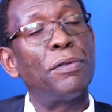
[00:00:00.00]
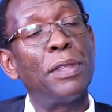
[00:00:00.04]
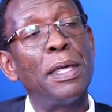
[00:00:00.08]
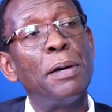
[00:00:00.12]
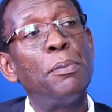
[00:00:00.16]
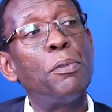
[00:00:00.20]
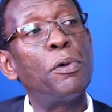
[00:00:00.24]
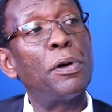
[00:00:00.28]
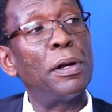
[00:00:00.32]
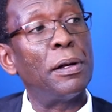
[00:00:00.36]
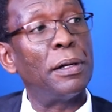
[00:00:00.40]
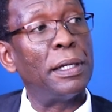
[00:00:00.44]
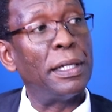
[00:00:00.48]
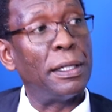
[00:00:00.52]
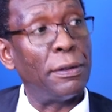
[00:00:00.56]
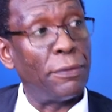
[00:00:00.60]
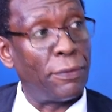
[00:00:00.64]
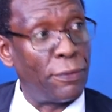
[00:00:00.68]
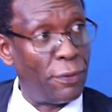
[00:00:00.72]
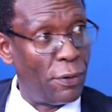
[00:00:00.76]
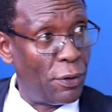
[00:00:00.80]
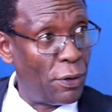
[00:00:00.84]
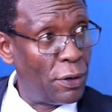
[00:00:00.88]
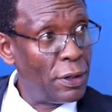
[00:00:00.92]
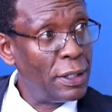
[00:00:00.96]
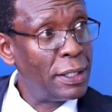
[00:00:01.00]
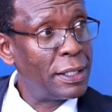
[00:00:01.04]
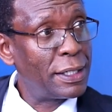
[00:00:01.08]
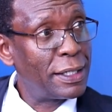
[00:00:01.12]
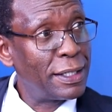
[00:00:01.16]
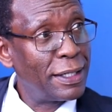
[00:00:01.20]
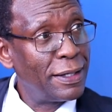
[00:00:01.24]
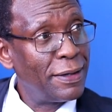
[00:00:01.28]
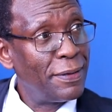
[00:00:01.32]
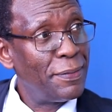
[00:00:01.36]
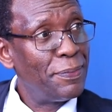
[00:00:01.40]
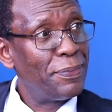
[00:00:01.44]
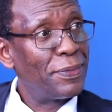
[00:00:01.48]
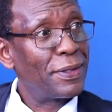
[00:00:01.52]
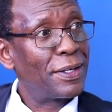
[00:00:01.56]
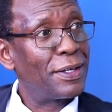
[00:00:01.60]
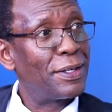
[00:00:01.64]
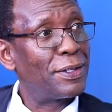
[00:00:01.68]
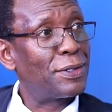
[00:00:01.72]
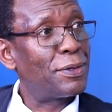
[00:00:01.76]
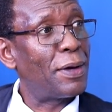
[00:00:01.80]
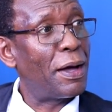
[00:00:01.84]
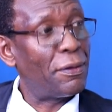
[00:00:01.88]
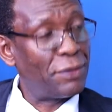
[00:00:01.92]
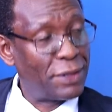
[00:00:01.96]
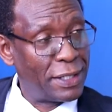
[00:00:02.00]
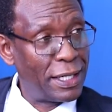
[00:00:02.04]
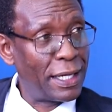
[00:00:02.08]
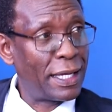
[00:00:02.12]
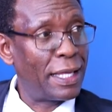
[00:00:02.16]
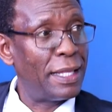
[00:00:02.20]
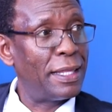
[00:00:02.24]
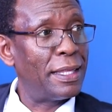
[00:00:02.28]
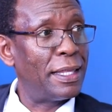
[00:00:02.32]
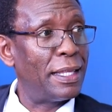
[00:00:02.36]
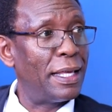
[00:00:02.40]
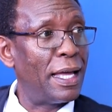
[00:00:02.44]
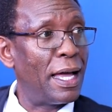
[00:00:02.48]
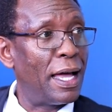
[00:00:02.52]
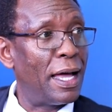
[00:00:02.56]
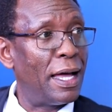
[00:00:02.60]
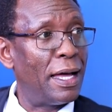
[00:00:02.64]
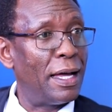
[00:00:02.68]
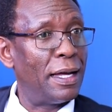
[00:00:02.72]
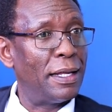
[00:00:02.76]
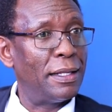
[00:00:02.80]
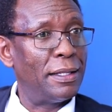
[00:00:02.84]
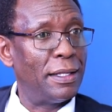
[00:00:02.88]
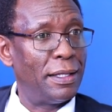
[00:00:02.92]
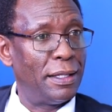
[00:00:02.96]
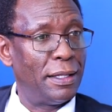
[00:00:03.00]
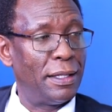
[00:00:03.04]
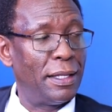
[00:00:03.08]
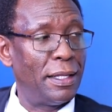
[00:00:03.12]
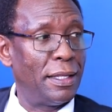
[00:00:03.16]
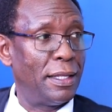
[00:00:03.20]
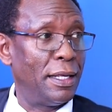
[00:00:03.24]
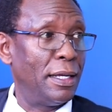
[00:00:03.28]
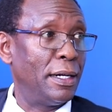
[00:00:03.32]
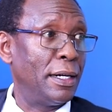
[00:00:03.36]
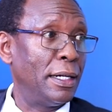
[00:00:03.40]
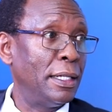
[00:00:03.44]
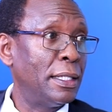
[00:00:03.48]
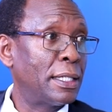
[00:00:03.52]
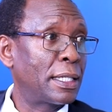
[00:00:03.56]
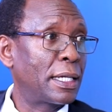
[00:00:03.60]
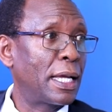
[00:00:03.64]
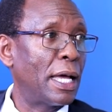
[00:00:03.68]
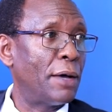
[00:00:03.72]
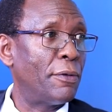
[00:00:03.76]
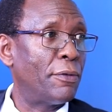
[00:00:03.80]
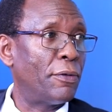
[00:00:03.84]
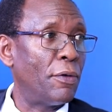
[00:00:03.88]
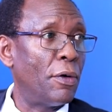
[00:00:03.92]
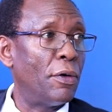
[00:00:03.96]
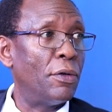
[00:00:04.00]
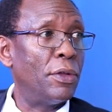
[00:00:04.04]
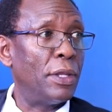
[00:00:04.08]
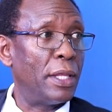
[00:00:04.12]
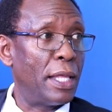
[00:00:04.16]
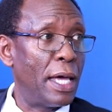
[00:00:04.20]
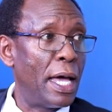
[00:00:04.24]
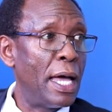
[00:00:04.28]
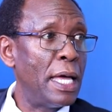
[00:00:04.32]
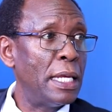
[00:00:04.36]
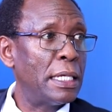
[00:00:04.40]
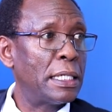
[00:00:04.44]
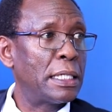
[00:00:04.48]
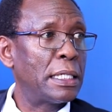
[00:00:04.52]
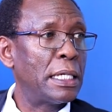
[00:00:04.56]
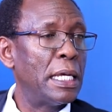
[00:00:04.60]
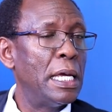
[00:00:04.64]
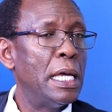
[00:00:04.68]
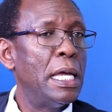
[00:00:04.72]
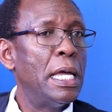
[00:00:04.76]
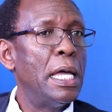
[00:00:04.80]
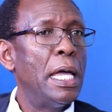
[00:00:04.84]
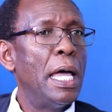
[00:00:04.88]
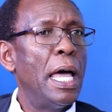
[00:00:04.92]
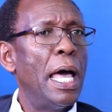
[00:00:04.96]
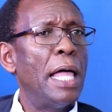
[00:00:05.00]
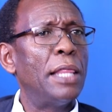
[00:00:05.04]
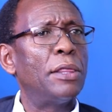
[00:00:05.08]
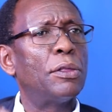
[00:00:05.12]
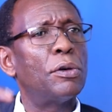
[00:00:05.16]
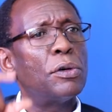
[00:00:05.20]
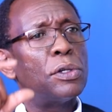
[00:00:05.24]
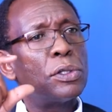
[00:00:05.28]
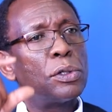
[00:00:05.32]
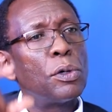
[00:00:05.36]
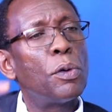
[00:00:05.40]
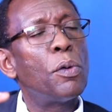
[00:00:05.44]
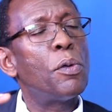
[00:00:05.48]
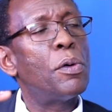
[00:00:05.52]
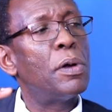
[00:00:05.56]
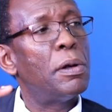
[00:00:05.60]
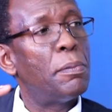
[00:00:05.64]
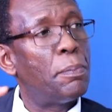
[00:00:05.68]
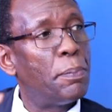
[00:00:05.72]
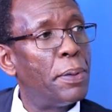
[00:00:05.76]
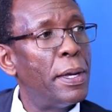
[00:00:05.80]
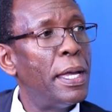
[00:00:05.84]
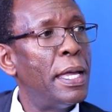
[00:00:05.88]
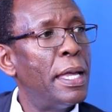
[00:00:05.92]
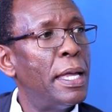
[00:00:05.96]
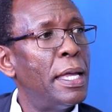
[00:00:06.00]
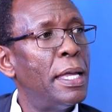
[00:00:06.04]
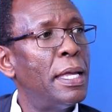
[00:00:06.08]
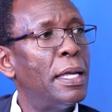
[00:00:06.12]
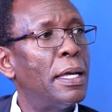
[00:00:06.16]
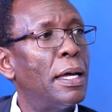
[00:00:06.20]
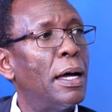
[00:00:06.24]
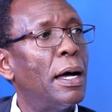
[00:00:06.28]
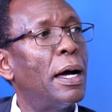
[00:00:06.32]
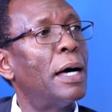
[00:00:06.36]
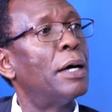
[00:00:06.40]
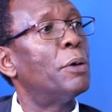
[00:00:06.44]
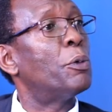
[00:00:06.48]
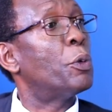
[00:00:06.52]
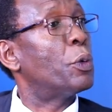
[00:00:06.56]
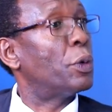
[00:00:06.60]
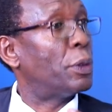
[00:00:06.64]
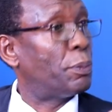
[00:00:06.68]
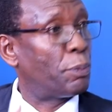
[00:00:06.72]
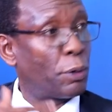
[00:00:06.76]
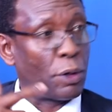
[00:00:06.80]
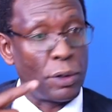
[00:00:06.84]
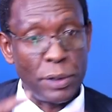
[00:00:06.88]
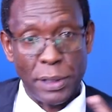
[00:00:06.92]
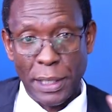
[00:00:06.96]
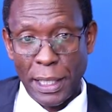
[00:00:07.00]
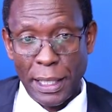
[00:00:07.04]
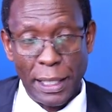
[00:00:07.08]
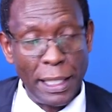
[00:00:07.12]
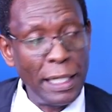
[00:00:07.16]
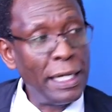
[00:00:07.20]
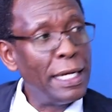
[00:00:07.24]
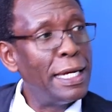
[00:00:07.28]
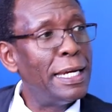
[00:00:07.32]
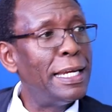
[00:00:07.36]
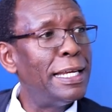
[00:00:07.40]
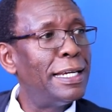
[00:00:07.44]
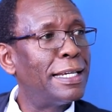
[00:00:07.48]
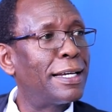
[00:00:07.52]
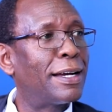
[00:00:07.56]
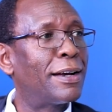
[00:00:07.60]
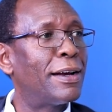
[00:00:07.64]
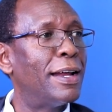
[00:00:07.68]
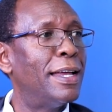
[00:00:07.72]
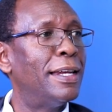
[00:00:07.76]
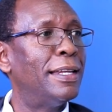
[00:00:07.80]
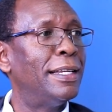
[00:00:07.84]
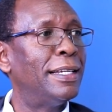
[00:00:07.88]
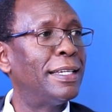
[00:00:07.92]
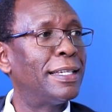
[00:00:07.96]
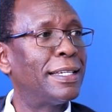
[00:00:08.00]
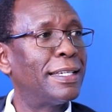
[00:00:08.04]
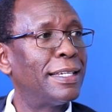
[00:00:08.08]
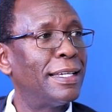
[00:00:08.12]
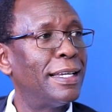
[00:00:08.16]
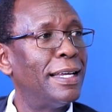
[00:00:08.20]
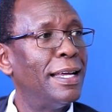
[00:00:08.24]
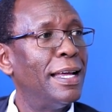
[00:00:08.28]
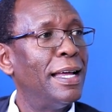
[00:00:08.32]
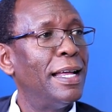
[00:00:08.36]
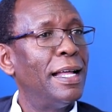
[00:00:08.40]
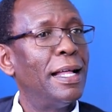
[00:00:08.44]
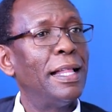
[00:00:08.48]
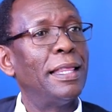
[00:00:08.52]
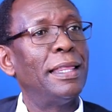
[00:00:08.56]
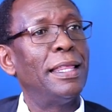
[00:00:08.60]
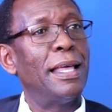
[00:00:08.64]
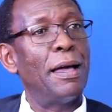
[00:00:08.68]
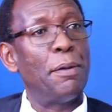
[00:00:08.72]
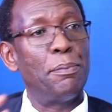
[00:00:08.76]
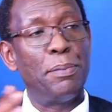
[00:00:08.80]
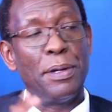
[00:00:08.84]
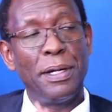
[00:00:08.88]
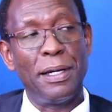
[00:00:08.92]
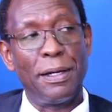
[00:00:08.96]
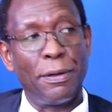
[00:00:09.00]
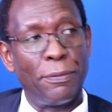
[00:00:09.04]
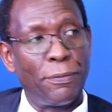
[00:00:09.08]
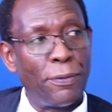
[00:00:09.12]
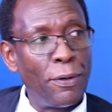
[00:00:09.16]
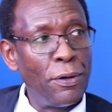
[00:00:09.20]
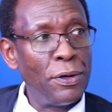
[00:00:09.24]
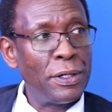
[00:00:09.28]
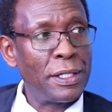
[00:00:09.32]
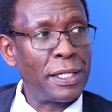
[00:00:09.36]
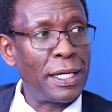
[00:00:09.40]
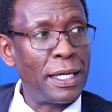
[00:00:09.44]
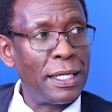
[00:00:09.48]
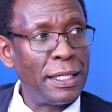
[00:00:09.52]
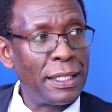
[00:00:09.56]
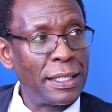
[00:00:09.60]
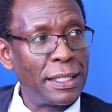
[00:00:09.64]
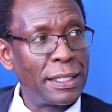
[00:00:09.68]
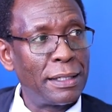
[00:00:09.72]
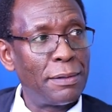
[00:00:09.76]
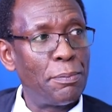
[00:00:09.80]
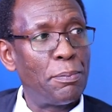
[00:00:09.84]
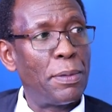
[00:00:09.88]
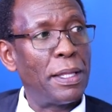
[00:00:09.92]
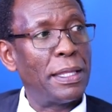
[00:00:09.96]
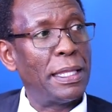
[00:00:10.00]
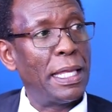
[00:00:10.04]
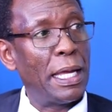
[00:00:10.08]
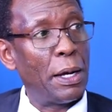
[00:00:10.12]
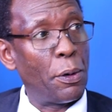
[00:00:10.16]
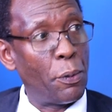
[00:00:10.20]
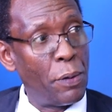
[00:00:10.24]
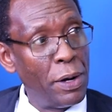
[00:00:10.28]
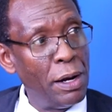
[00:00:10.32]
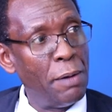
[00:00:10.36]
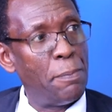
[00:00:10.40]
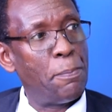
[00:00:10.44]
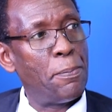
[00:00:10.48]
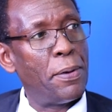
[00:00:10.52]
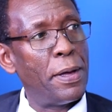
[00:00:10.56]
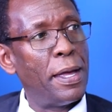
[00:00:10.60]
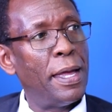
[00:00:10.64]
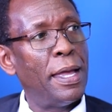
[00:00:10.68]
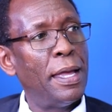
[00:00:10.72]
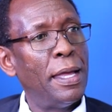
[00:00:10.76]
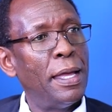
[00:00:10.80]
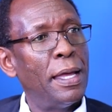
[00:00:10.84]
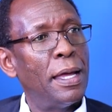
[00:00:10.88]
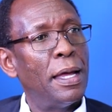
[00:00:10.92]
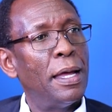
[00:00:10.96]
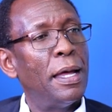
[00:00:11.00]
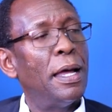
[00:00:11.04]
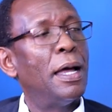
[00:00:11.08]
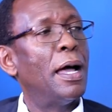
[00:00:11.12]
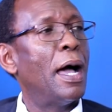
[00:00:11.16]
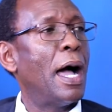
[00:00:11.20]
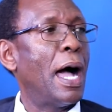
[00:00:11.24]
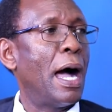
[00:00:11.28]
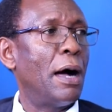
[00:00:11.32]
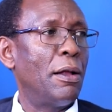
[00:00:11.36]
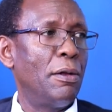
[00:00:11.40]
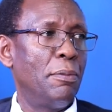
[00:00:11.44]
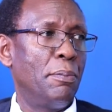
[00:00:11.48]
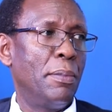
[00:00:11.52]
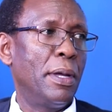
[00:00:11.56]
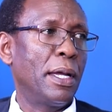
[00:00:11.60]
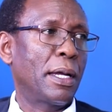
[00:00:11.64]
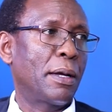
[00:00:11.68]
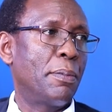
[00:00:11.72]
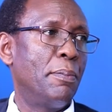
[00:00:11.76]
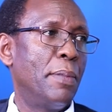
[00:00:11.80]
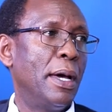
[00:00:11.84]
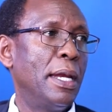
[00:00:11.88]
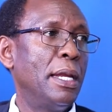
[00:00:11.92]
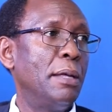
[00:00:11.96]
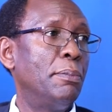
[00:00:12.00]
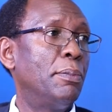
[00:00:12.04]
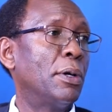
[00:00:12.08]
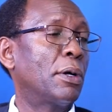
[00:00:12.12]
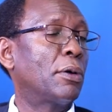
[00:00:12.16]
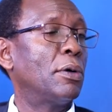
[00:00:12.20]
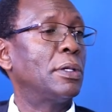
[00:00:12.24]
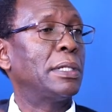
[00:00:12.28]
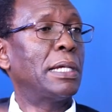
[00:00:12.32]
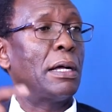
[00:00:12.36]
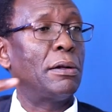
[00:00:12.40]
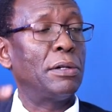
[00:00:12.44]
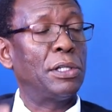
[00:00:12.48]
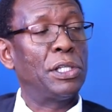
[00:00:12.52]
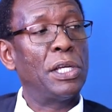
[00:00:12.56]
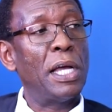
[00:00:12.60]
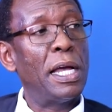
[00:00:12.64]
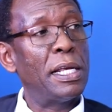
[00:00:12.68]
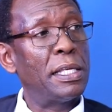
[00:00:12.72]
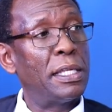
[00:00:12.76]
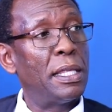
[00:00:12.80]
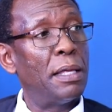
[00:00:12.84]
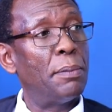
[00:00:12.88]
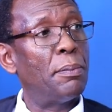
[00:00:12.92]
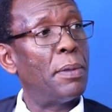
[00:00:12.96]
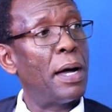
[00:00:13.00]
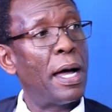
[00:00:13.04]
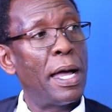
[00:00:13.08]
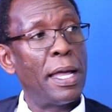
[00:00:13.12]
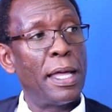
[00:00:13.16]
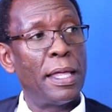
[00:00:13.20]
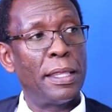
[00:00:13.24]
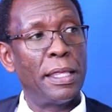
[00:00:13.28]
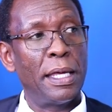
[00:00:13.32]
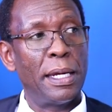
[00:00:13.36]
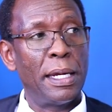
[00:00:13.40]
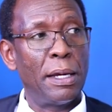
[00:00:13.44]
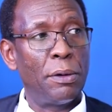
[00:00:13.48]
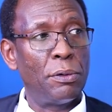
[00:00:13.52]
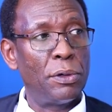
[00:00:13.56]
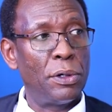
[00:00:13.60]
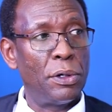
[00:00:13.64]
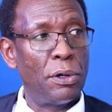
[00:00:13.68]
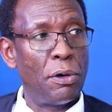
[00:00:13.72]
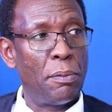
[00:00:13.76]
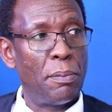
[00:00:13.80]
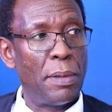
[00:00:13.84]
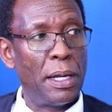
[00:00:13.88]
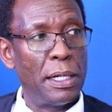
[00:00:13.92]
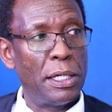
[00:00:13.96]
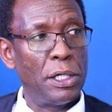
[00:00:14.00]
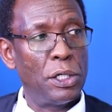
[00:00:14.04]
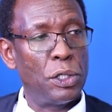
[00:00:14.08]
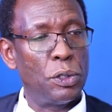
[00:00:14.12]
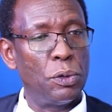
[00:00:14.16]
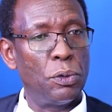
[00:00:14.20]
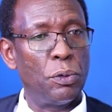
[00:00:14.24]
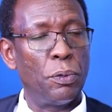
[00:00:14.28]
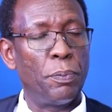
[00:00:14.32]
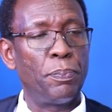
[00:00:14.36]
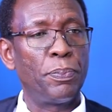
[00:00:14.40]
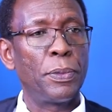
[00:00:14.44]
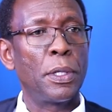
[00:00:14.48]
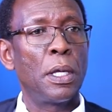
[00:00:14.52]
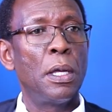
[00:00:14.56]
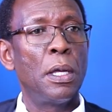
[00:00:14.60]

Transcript: of them will default. So I've taken the risk on that. And those who will pay, I would, because they really need credit, they have been defaulters, but they will pay, I'll make money because I'll charge them higher than I would normally do.